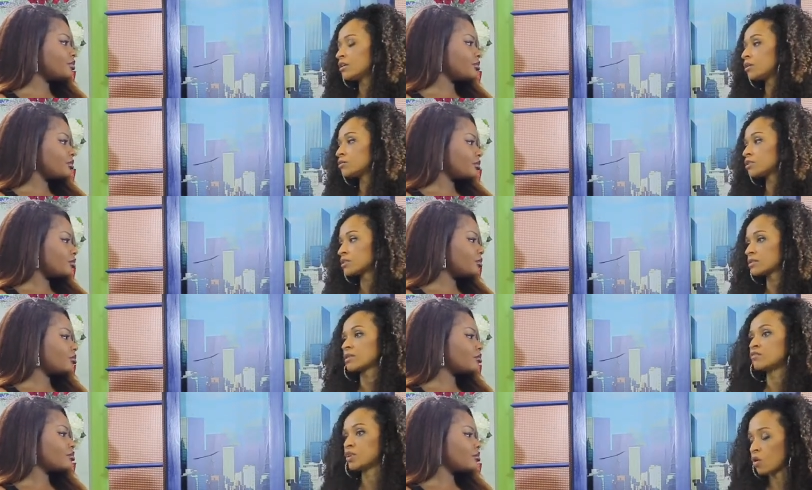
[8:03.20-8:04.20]
Speaker 1: you know just
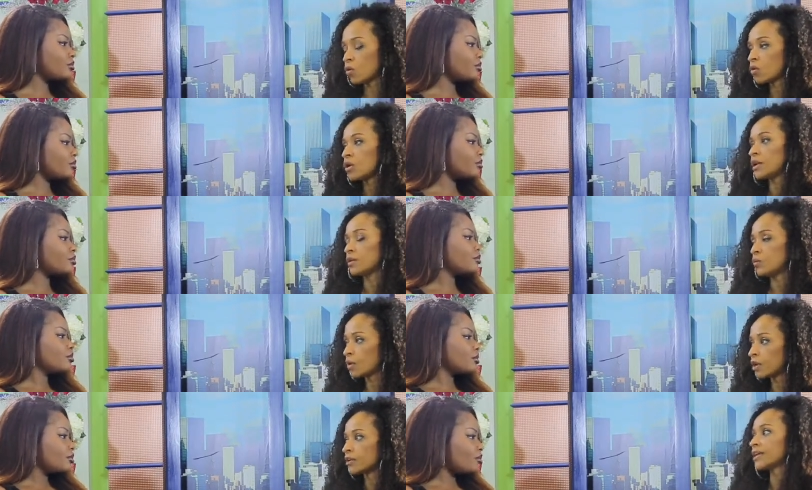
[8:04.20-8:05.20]
record and
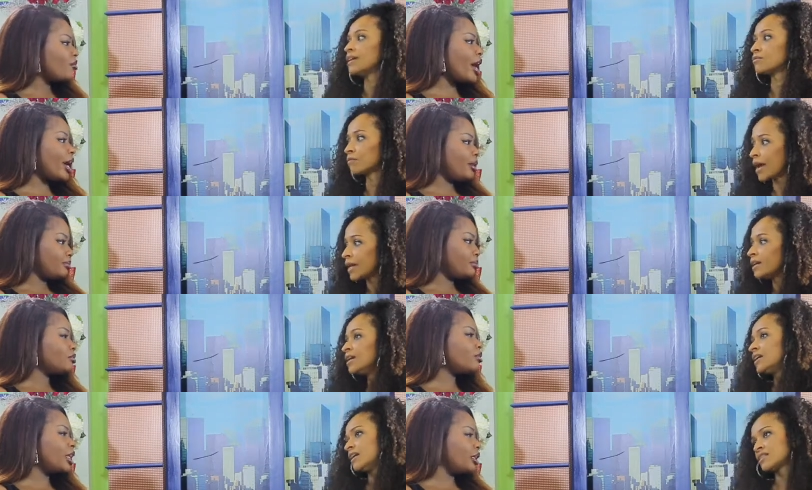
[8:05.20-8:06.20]
work and right. write.
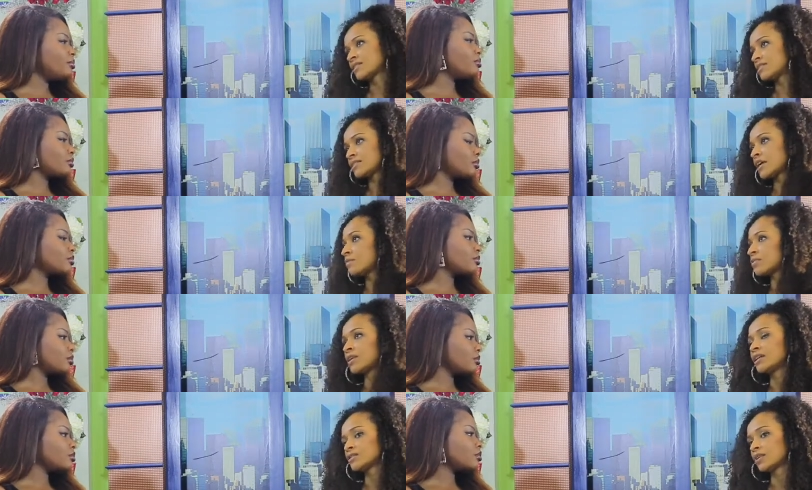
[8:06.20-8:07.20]
Right. It's the same
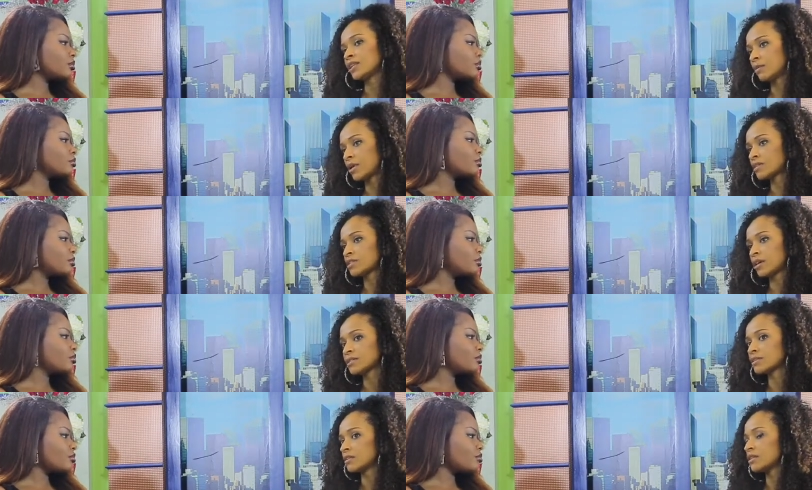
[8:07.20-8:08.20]
thing. It's really about your
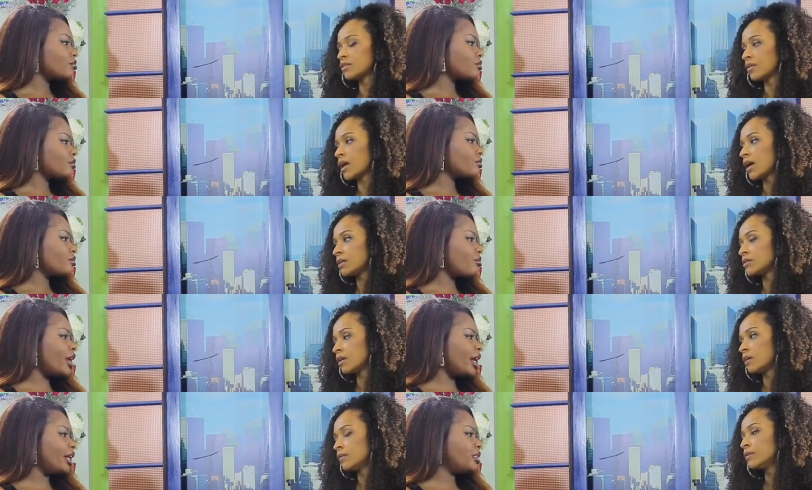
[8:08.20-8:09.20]
hustle and your grind. You
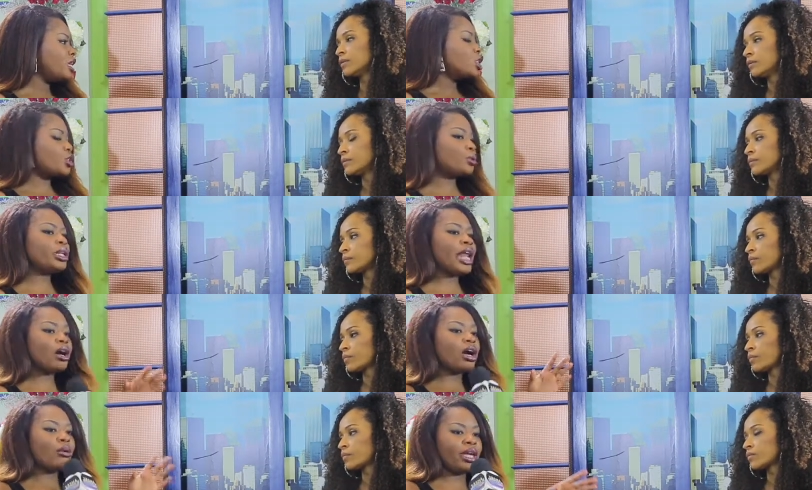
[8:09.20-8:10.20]
right.
Speaker 2: Know? So
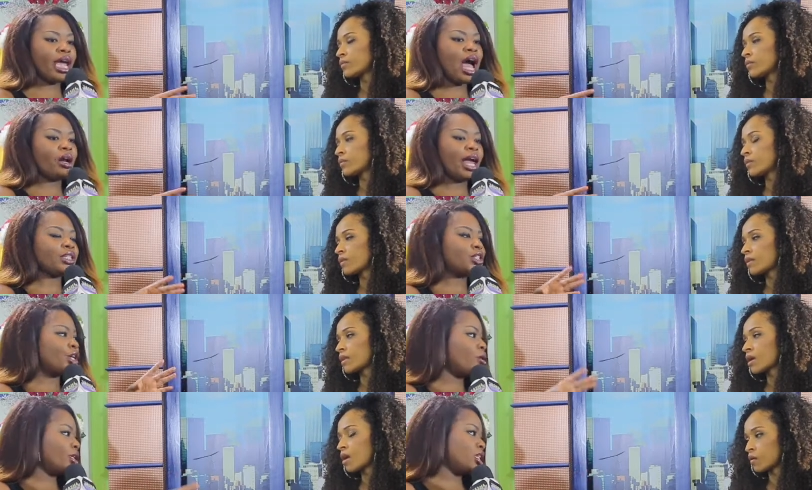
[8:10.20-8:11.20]
now coming out as
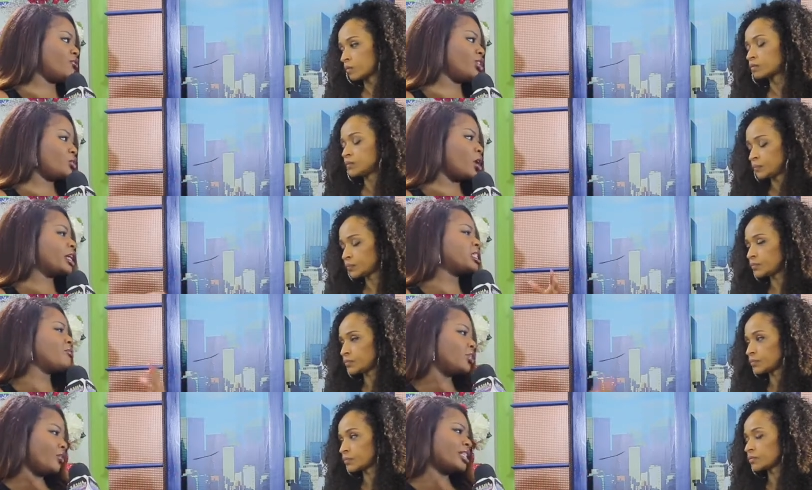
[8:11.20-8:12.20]
your own individual artist, mm -hmm.
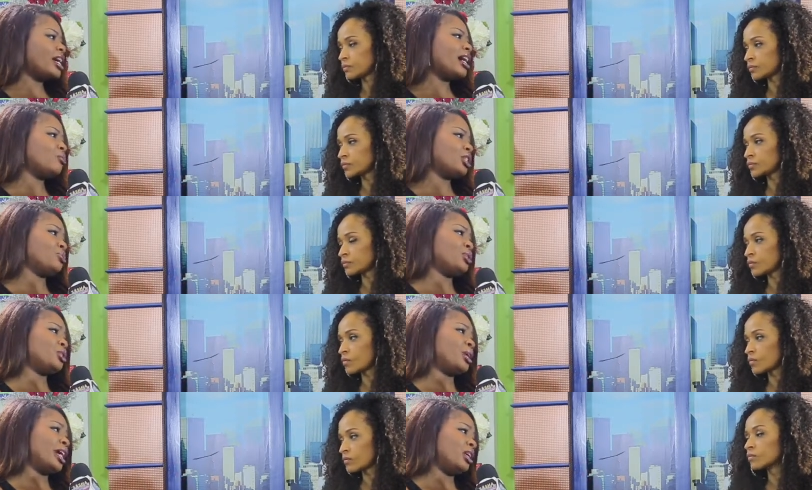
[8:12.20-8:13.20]
even though that's kind of what you were
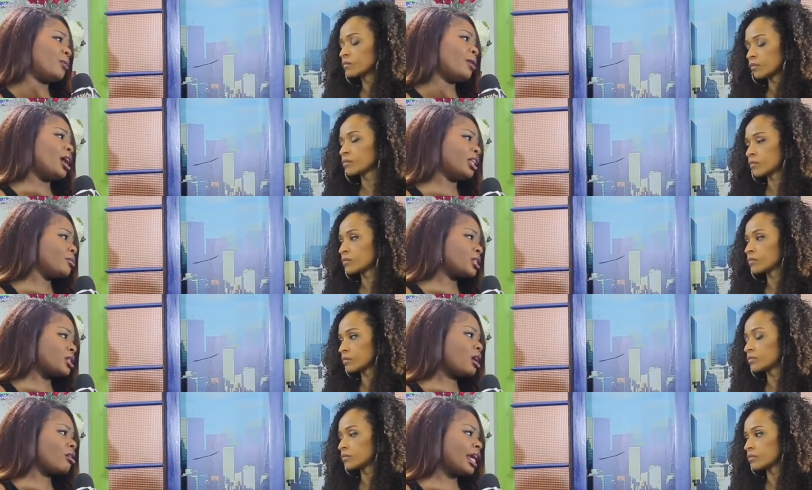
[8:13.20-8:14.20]
doing anyway while you were
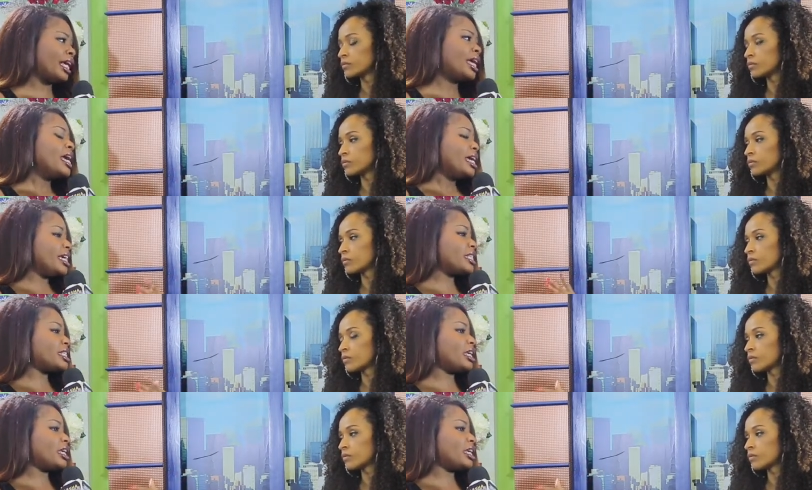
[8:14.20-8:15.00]
songwriting Mm-hmm. Is